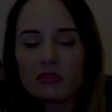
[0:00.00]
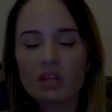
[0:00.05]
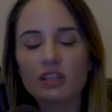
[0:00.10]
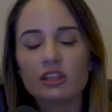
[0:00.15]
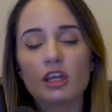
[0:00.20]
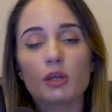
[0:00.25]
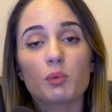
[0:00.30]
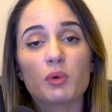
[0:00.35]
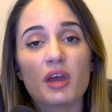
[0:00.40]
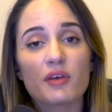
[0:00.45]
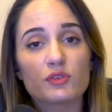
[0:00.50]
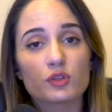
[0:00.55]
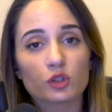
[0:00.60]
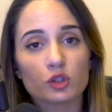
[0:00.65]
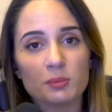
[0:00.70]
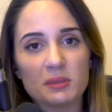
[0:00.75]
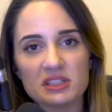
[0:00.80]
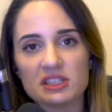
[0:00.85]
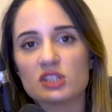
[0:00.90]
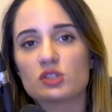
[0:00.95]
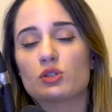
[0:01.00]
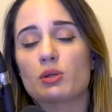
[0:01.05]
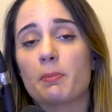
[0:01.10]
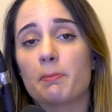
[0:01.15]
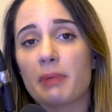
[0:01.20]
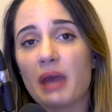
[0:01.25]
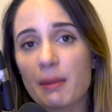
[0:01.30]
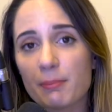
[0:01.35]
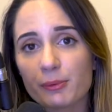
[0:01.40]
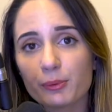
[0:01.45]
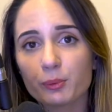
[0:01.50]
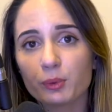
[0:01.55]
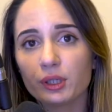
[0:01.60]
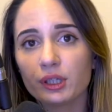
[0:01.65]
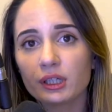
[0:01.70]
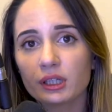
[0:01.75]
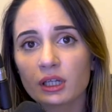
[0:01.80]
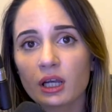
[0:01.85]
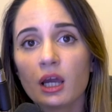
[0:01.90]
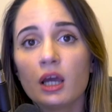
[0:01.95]
Then we have documentation and
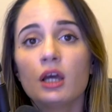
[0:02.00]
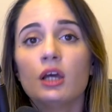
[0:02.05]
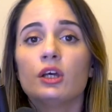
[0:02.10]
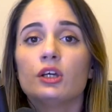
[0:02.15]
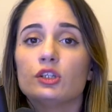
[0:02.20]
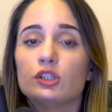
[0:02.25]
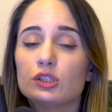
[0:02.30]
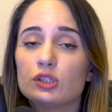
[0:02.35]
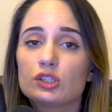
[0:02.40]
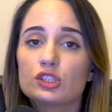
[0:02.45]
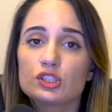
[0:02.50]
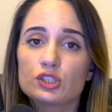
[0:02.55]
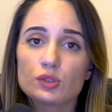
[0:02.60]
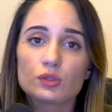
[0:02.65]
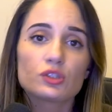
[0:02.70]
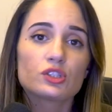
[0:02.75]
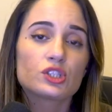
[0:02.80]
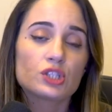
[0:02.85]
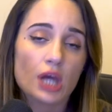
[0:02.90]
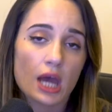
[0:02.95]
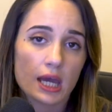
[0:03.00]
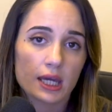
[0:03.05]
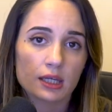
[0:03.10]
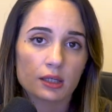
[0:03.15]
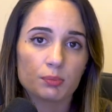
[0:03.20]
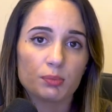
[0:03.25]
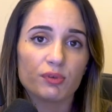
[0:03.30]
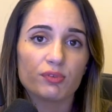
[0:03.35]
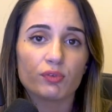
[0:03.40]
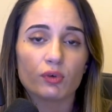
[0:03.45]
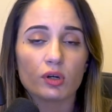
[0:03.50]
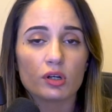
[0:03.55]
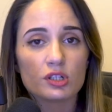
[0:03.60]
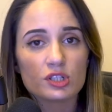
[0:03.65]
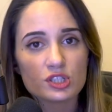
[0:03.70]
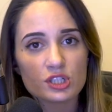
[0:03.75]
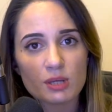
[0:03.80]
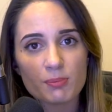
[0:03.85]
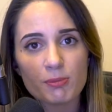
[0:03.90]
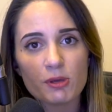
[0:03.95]
paperwork. You should check before
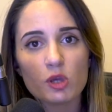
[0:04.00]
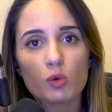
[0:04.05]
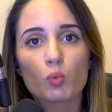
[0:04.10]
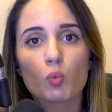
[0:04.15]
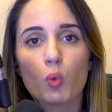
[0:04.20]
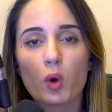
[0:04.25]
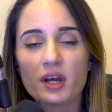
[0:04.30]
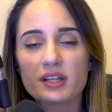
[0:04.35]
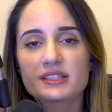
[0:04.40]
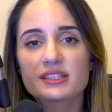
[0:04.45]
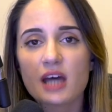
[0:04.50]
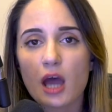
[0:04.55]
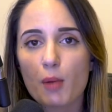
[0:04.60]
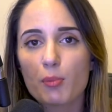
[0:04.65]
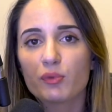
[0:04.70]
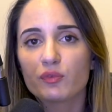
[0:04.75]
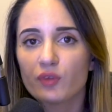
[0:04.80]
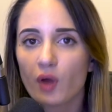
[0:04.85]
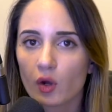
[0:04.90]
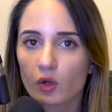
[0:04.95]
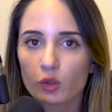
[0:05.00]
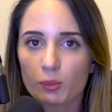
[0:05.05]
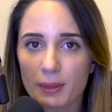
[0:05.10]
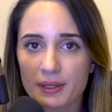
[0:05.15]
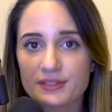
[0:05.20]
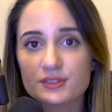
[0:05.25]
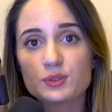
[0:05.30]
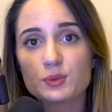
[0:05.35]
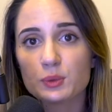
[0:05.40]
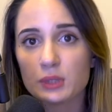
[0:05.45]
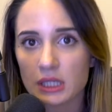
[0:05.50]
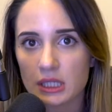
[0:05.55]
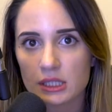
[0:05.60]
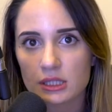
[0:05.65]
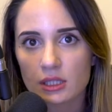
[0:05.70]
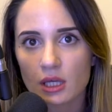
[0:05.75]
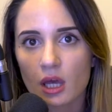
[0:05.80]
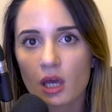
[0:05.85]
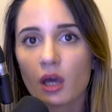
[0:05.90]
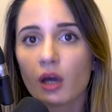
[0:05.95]
shipping what type of documents you
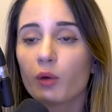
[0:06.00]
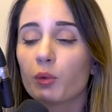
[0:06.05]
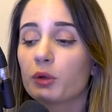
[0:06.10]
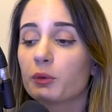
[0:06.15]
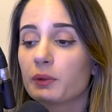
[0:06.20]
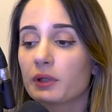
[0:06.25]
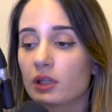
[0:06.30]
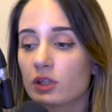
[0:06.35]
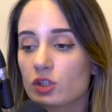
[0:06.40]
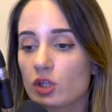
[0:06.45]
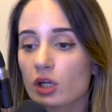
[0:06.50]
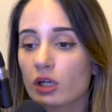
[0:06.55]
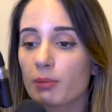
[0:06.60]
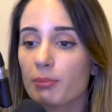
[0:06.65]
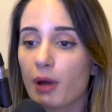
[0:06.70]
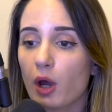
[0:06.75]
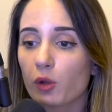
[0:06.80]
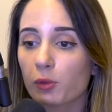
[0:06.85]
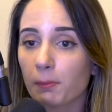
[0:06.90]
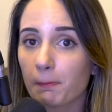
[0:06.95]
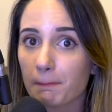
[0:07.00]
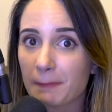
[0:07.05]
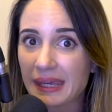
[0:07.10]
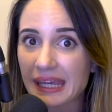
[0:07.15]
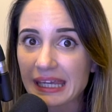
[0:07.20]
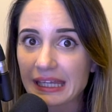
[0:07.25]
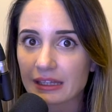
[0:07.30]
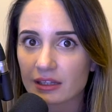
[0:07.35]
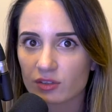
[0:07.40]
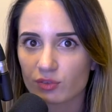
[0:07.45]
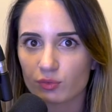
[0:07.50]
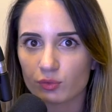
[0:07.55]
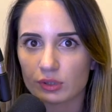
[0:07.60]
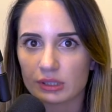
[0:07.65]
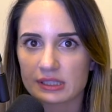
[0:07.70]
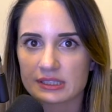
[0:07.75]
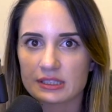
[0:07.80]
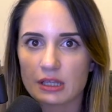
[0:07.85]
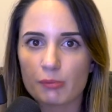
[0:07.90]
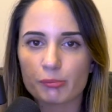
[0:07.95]
need. When we talk about meat, for
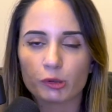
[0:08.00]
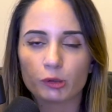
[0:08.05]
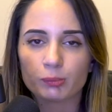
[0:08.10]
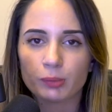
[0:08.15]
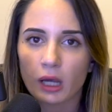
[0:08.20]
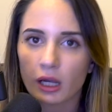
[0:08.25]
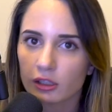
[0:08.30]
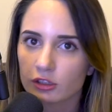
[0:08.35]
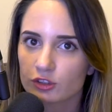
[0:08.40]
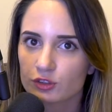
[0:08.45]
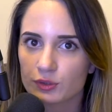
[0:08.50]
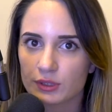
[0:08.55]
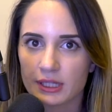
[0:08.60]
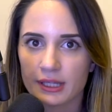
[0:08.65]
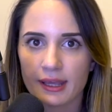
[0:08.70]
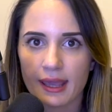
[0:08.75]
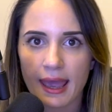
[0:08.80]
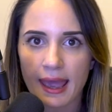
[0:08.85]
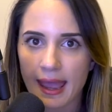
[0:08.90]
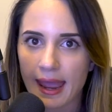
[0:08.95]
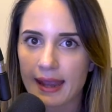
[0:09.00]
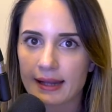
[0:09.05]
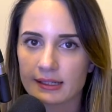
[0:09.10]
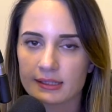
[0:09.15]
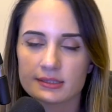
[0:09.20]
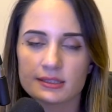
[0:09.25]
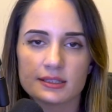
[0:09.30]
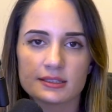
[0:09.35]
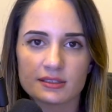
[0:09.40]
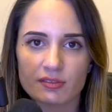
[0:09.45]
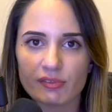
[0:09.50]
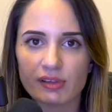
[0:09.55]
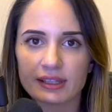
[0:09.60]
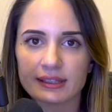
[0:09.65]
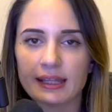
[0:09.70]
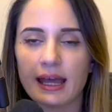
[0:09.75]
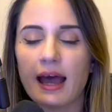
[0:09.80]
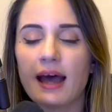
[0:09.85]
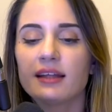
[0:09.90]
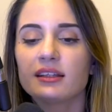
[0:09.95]
example, poultry, eggs, and stuff like
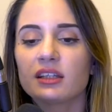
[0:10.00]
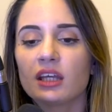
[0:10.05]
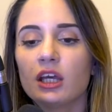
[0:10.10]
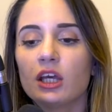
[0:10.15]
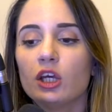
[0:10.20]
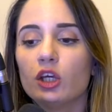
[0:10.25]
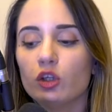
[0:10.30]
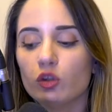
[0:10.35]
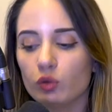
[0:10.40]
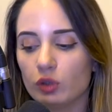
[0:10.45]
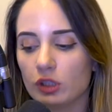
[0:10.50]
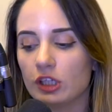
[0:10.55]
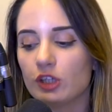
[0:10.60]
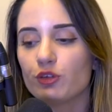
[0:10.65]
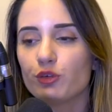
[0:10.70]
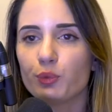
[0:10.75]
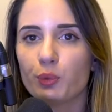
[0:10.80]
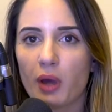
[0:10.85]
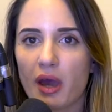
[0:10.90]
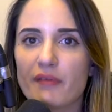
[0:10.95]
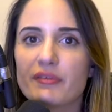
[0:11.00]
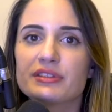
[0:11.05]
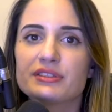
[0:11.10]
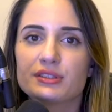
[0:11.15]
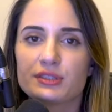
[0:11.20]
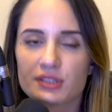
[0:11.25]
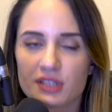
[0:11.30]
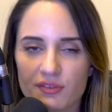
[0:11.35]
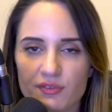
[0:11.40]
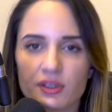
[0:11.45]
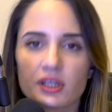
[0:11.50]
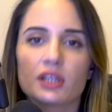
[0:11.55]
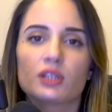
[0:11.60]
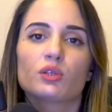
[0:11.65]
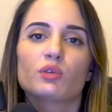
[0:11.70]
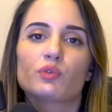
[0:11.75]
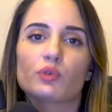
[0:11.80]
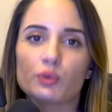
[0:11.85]
that, you need to have a certificate of